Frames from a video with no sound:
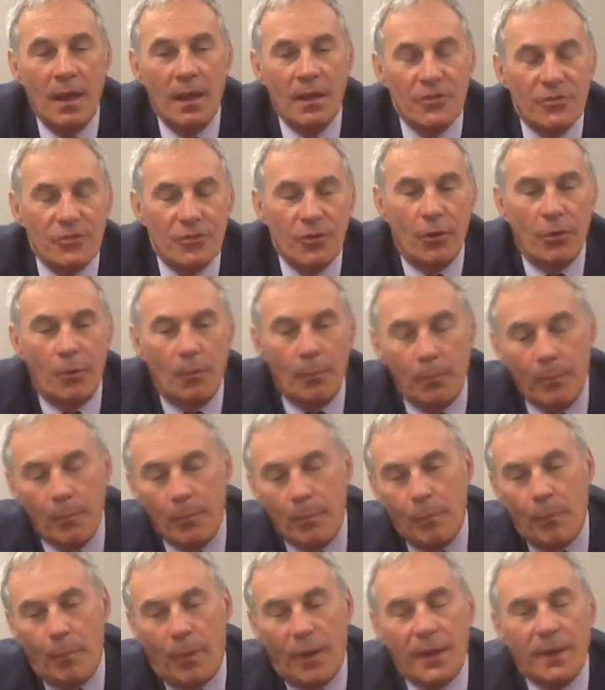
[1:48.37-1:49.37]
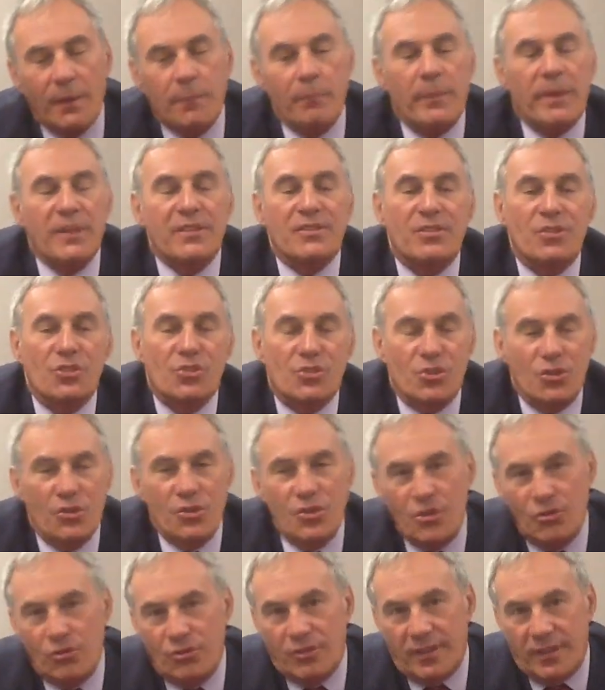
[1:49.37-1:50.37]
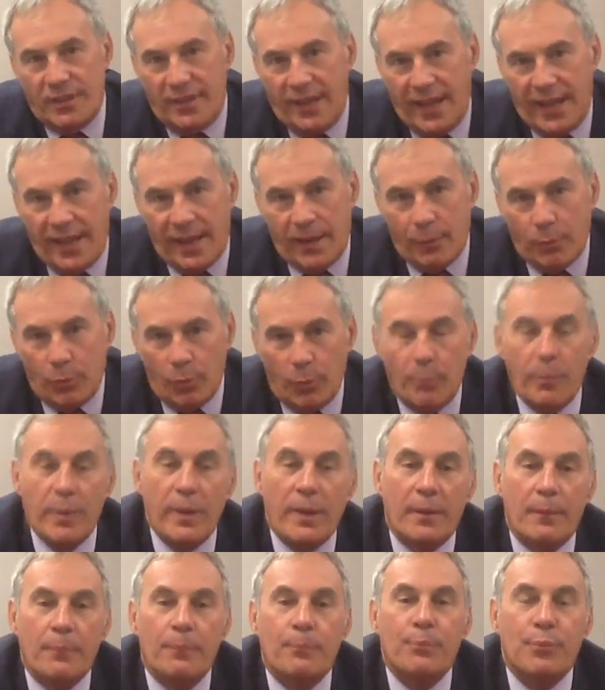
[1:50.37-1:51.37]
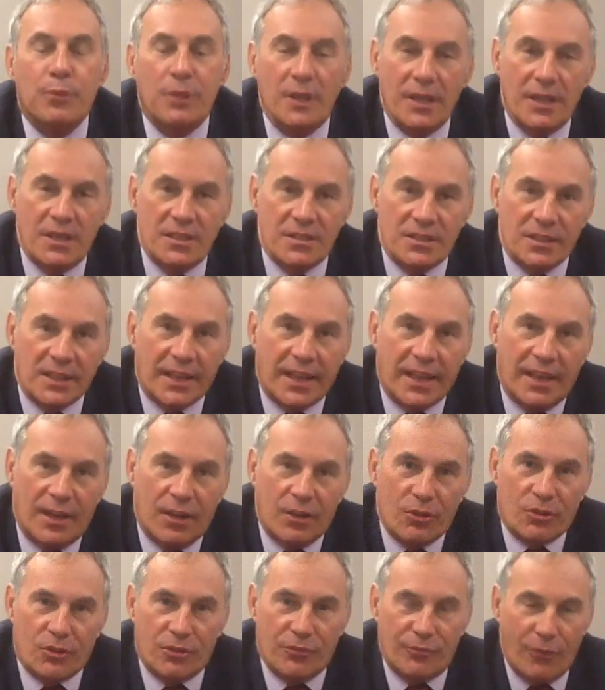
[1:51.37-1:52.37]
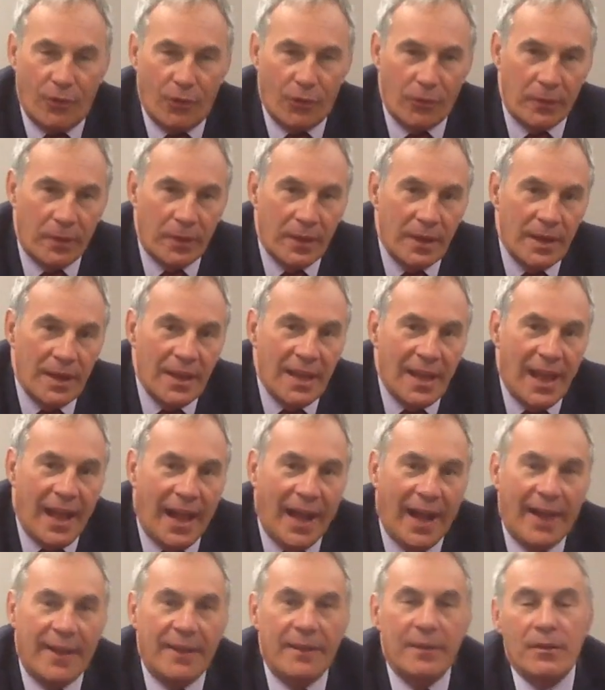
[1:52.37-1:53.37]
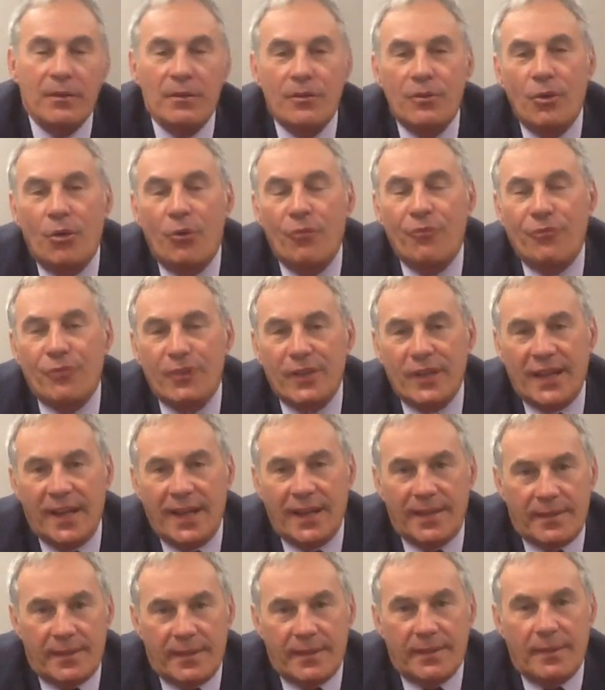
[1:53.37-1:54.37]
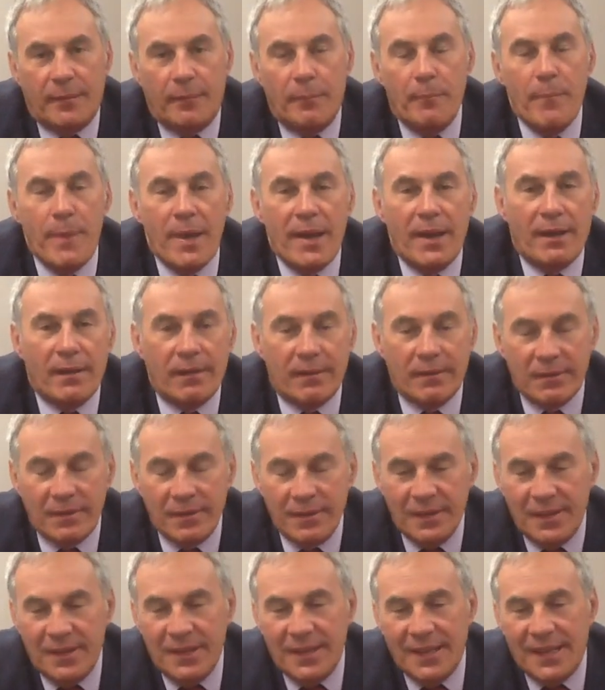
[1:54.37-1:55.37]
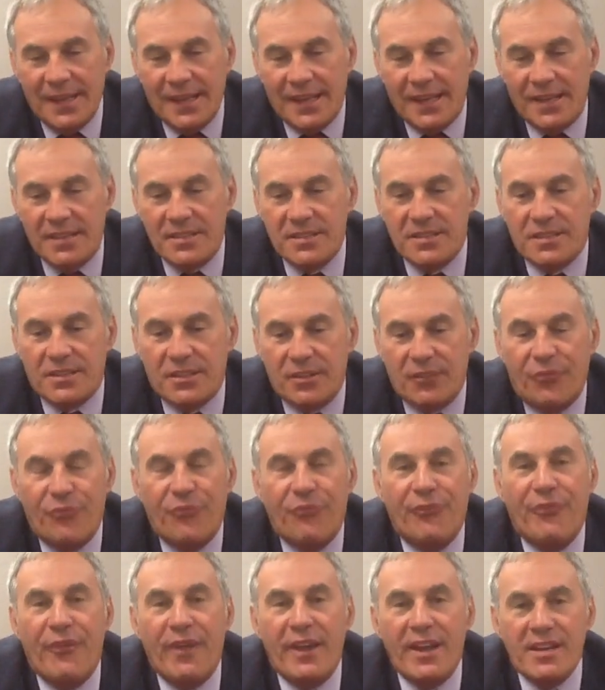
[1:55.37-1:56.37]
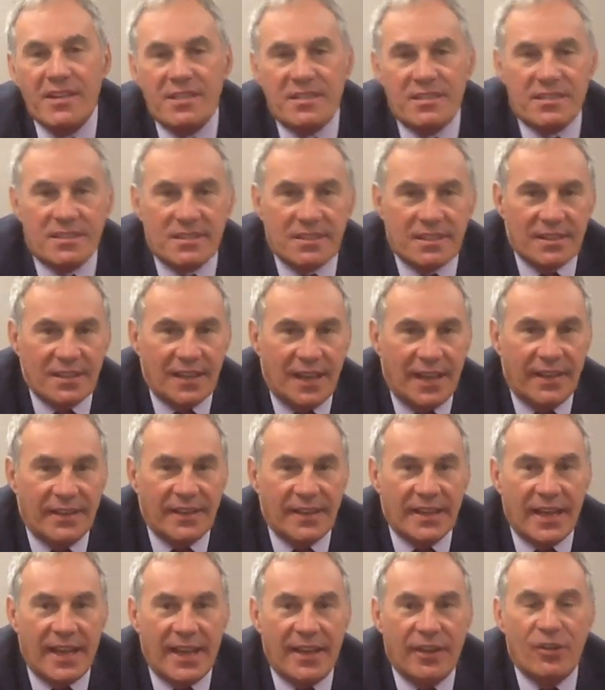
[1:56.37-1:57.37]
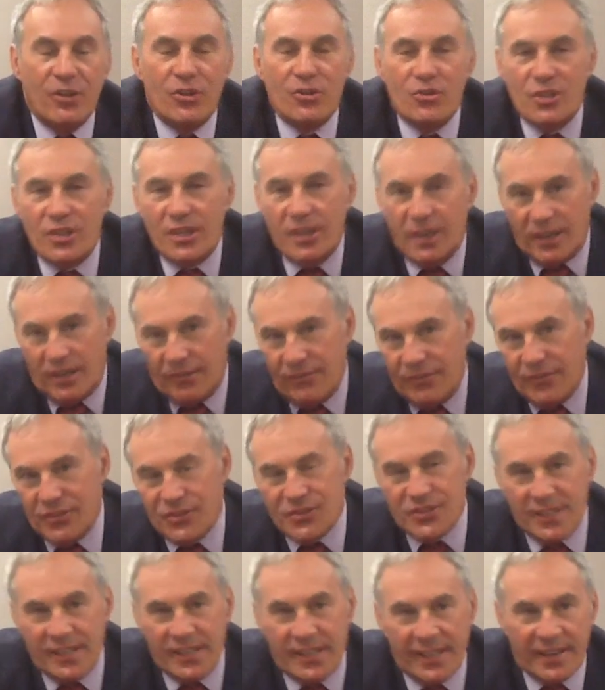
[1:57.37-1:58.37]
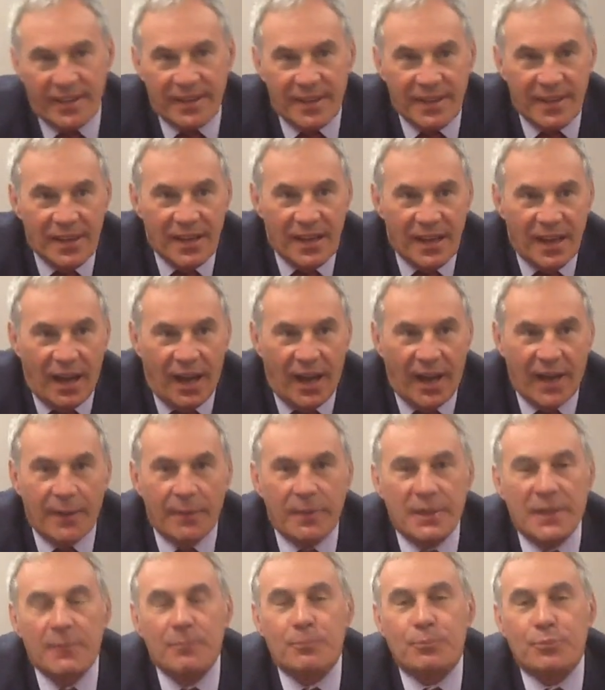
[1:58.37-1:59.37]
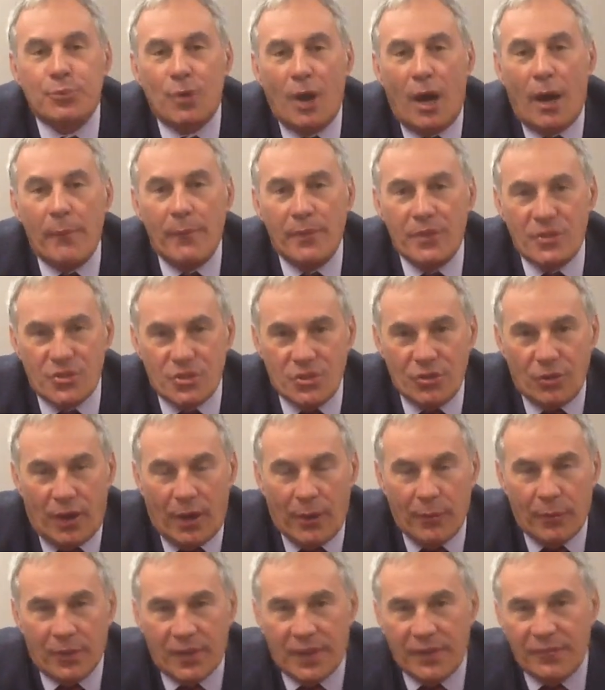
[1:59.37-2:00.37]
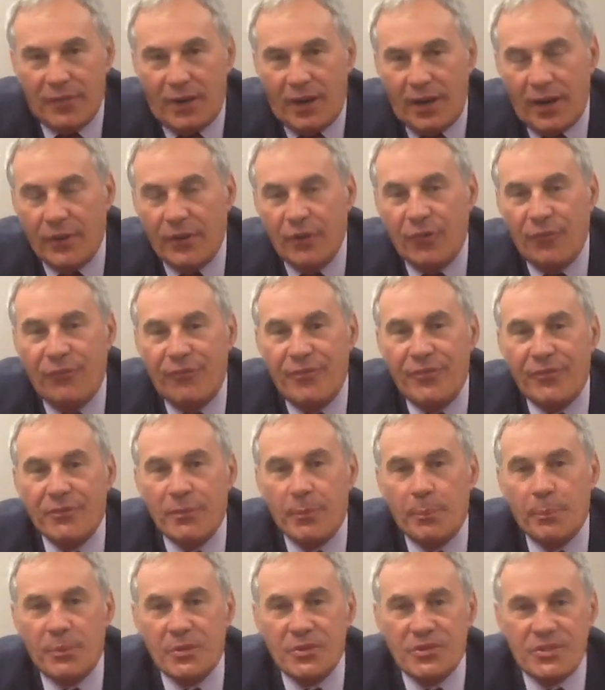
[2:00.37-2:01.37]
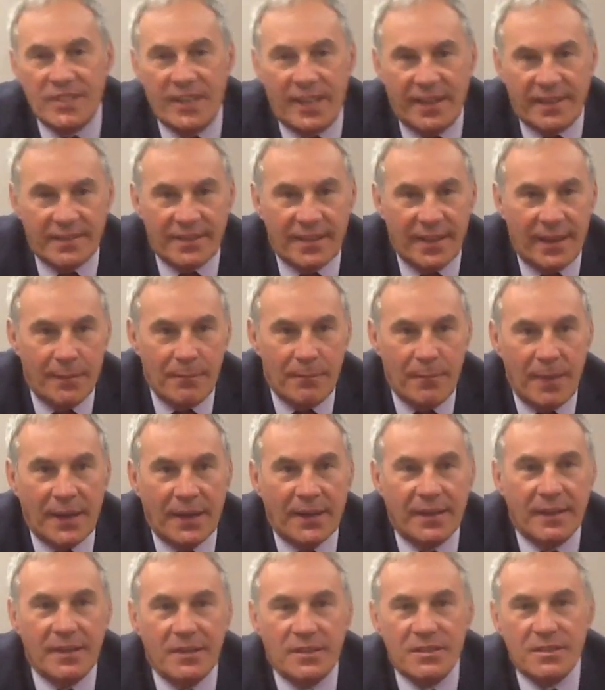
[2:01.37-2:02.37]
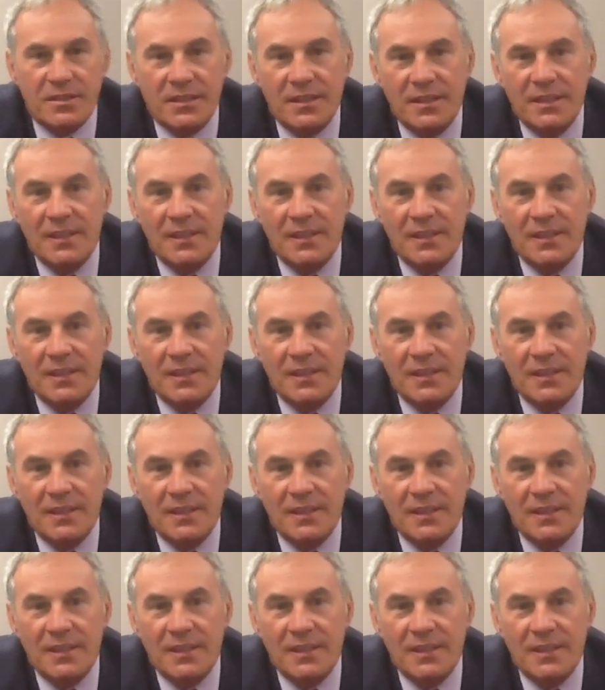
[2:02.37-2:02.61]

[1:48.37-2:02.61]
So my message to you today will be, please get out to vote. And don't forget that the mayor is the face and the energy of the city. I can promise you I will give 150% and